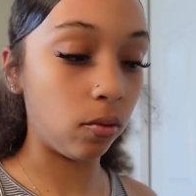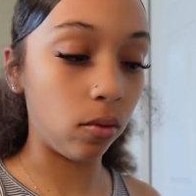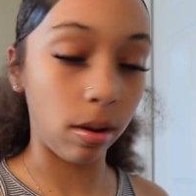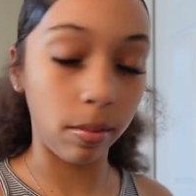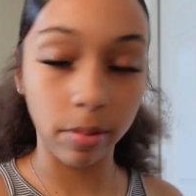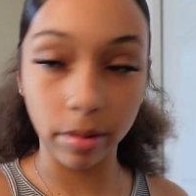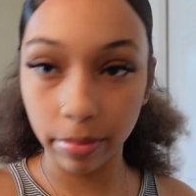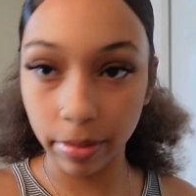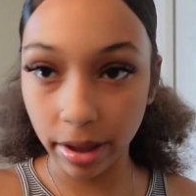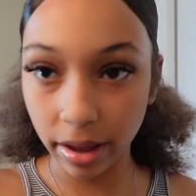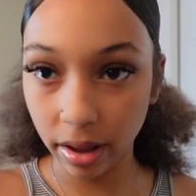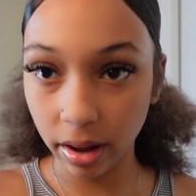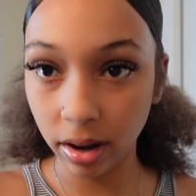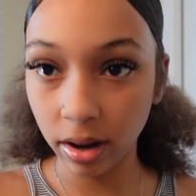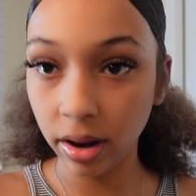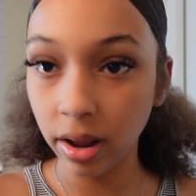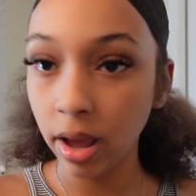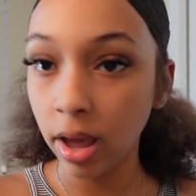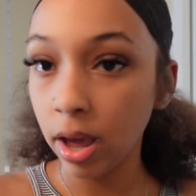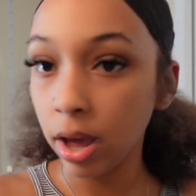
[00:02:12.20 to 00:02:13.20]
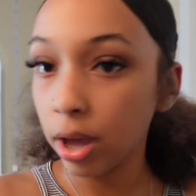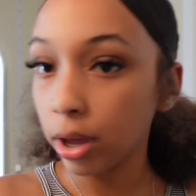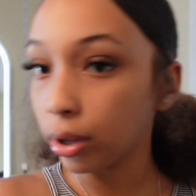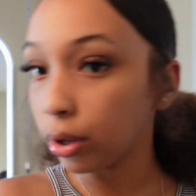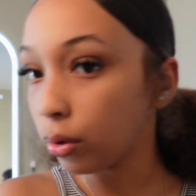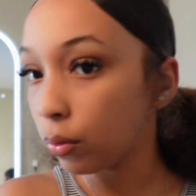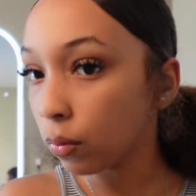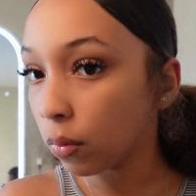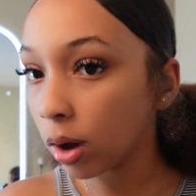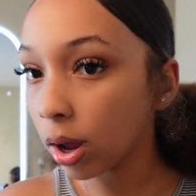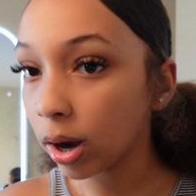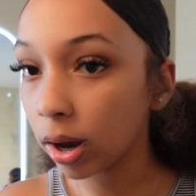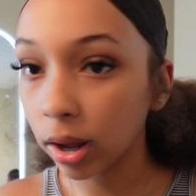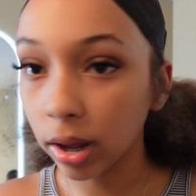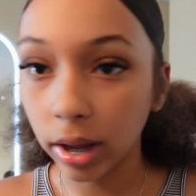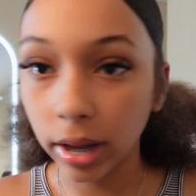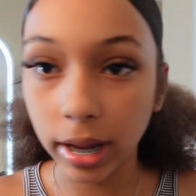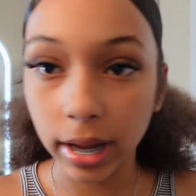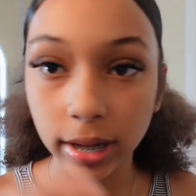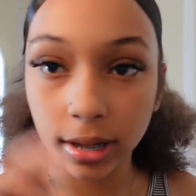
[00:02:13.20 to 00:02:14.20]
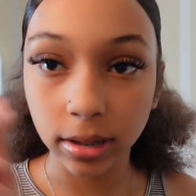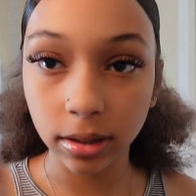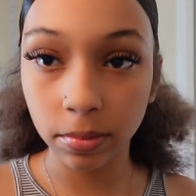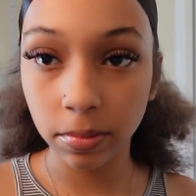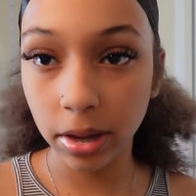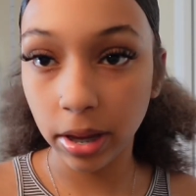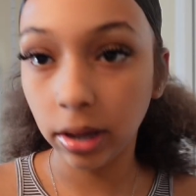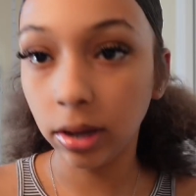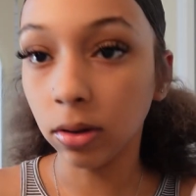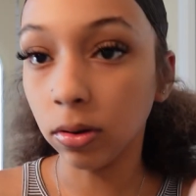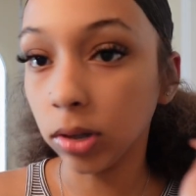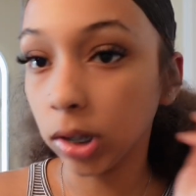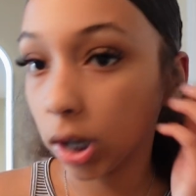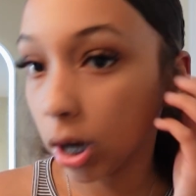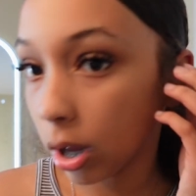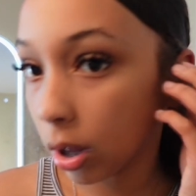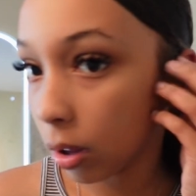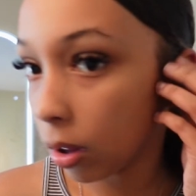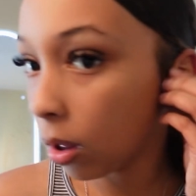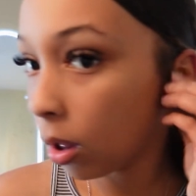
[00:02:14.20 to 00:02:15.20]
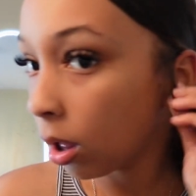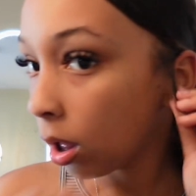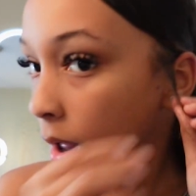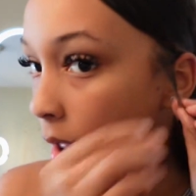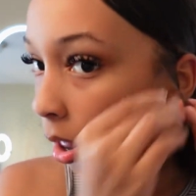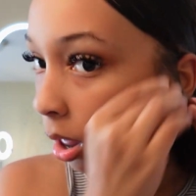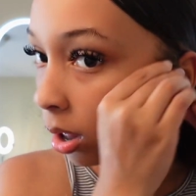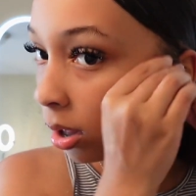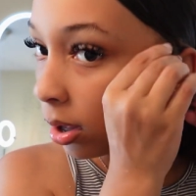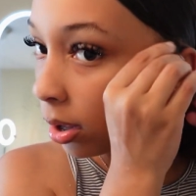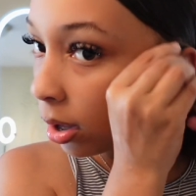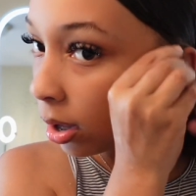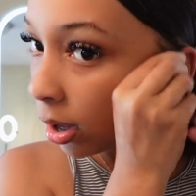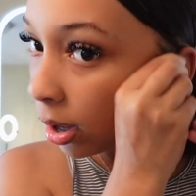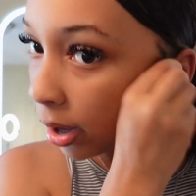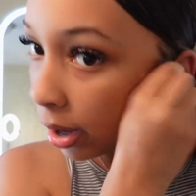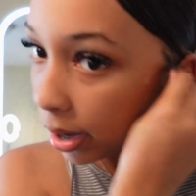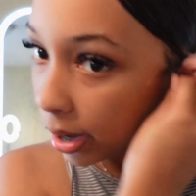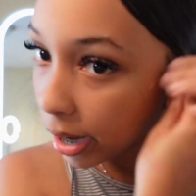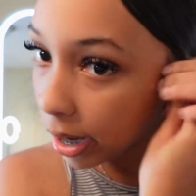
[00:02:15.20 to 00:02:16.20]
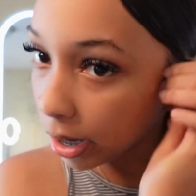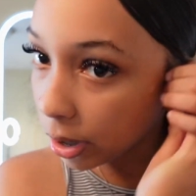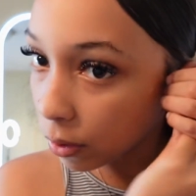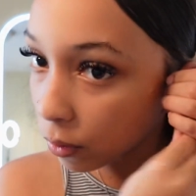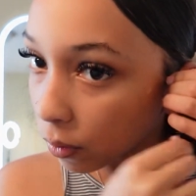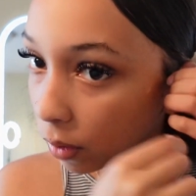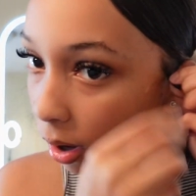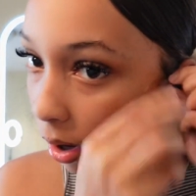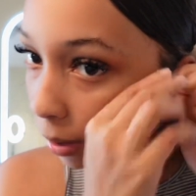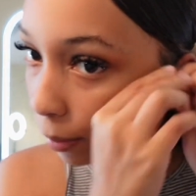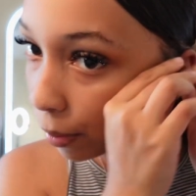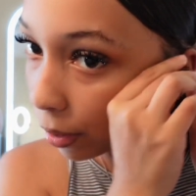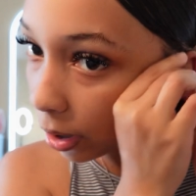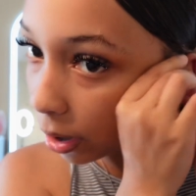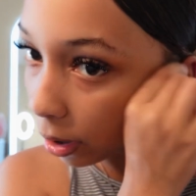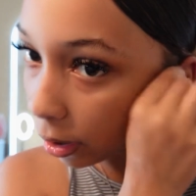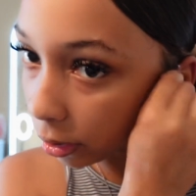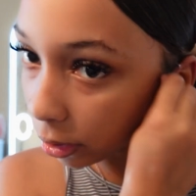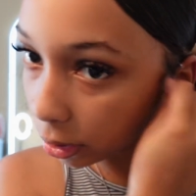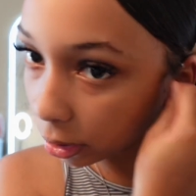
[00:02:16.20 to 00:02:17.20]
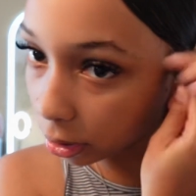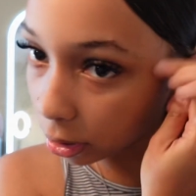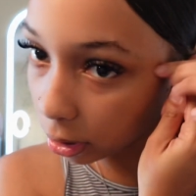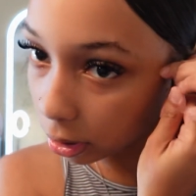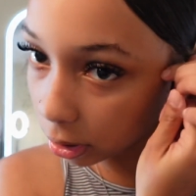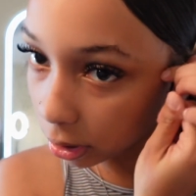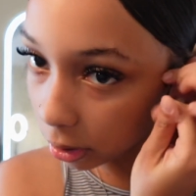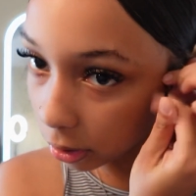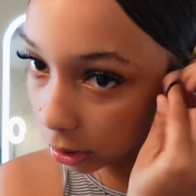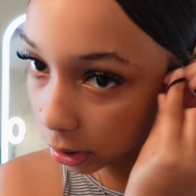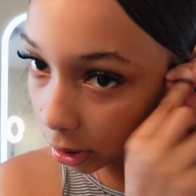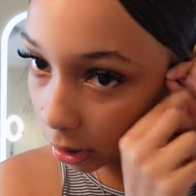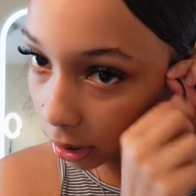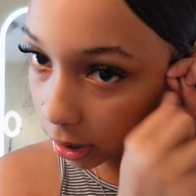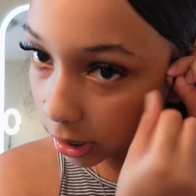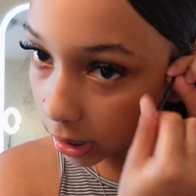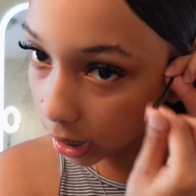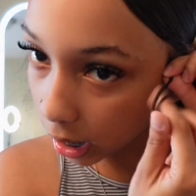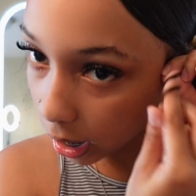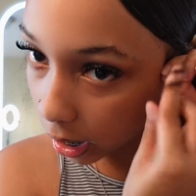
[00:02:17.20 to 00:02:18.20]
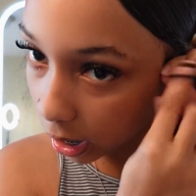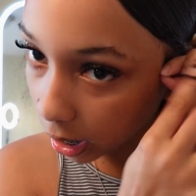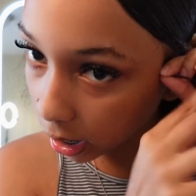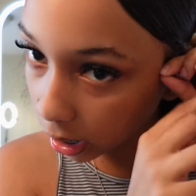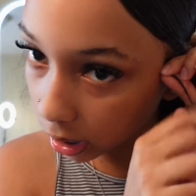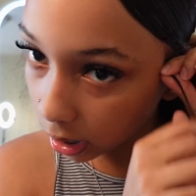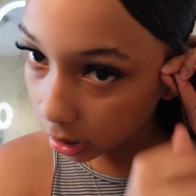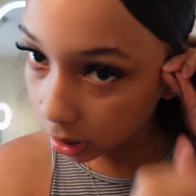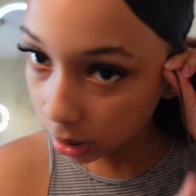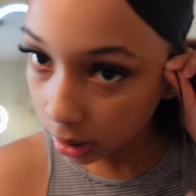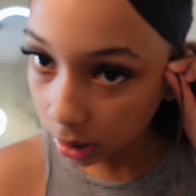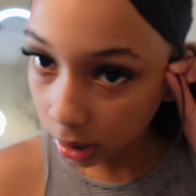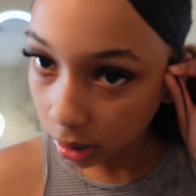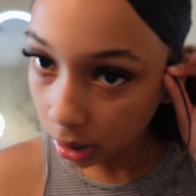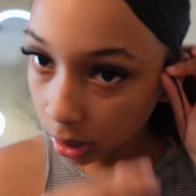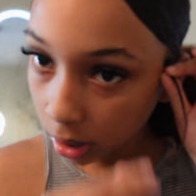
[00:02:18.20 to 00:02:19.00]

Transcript: rubber band, you want to get some Eco Gel. And you want to put it on the curls on the sides.